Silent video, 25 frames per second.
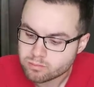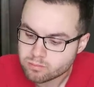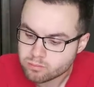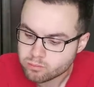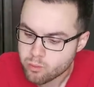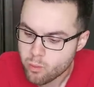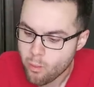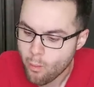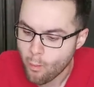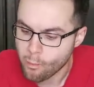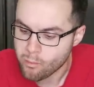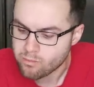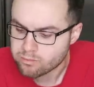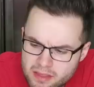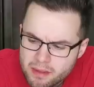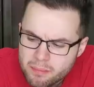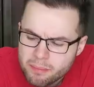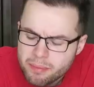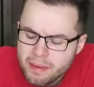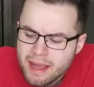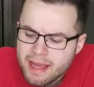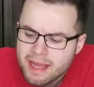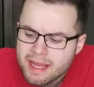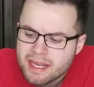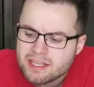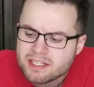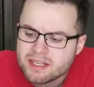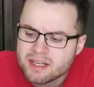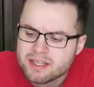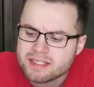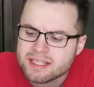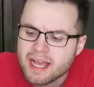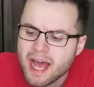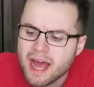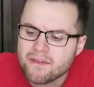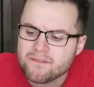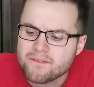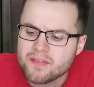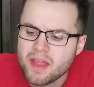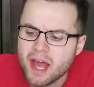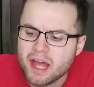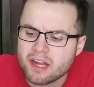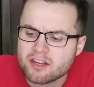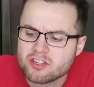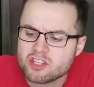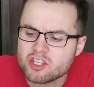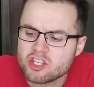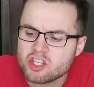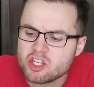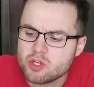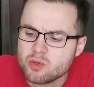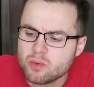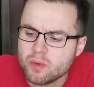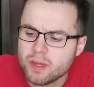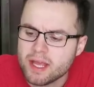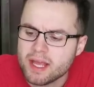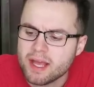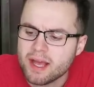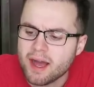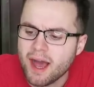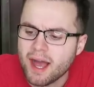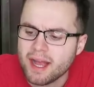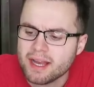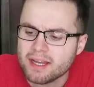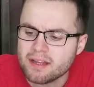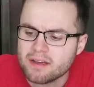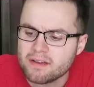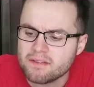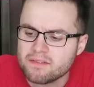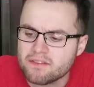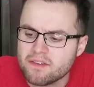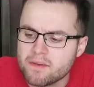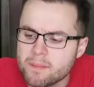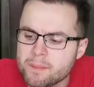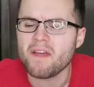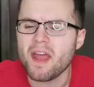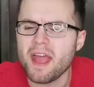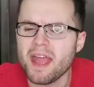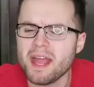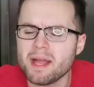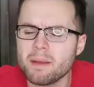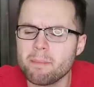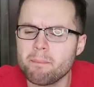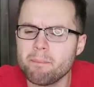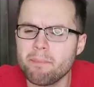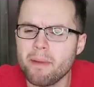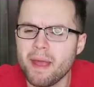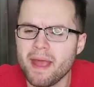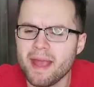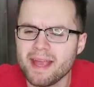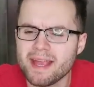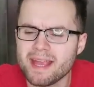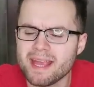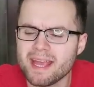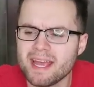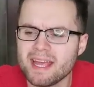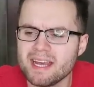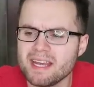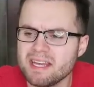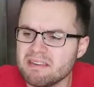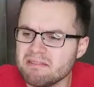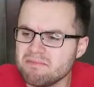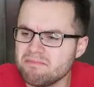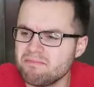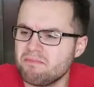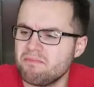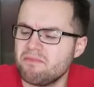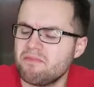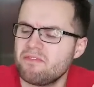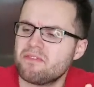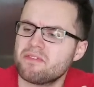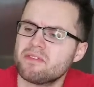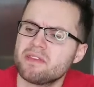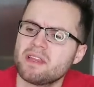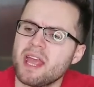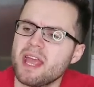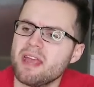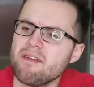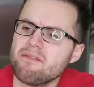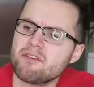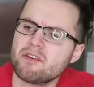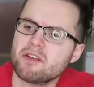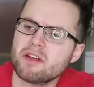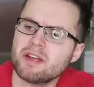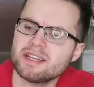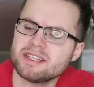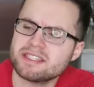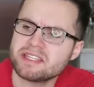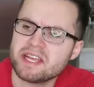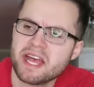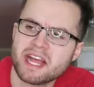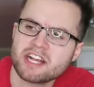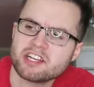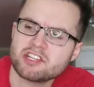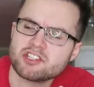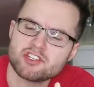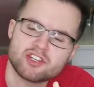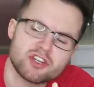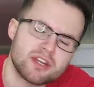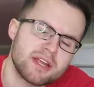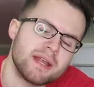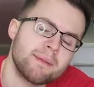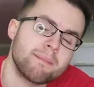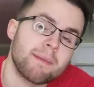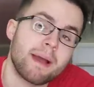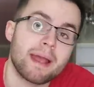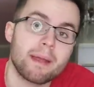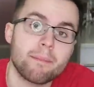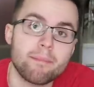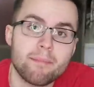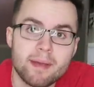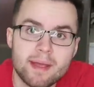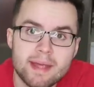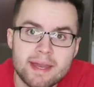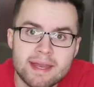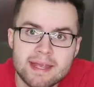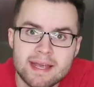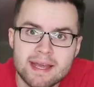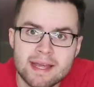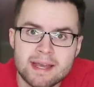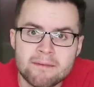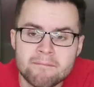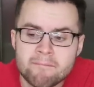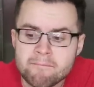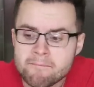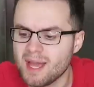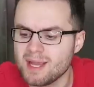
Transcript: Mmm. The bacon does have that chewy kind of fake bacon flavor and texture in my opinion.